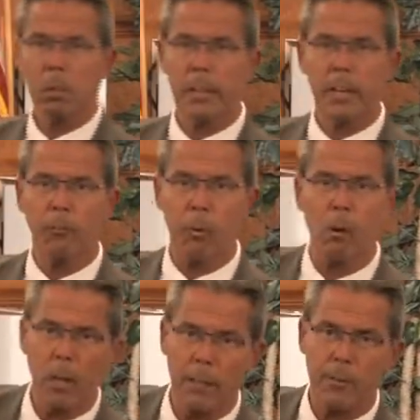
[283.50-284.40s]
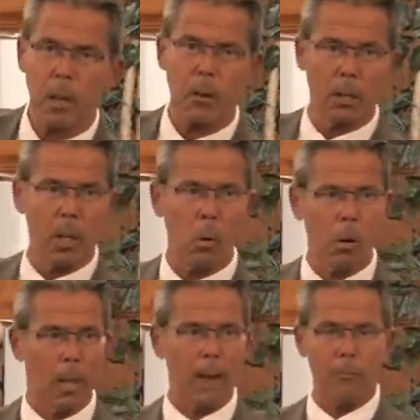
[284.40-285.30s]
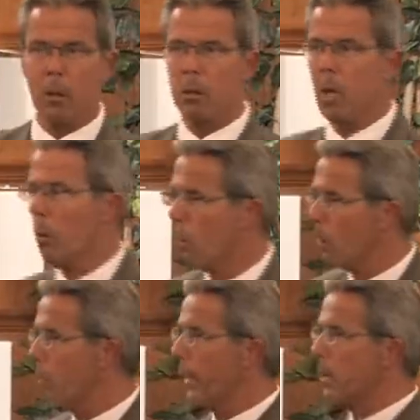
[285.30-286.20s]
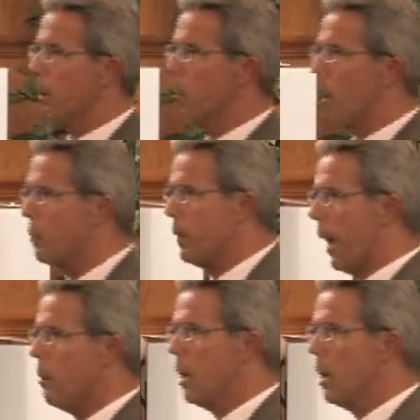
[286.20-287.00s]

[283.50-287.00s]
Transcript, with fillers: If we're living on a lower level when we could be, watch now,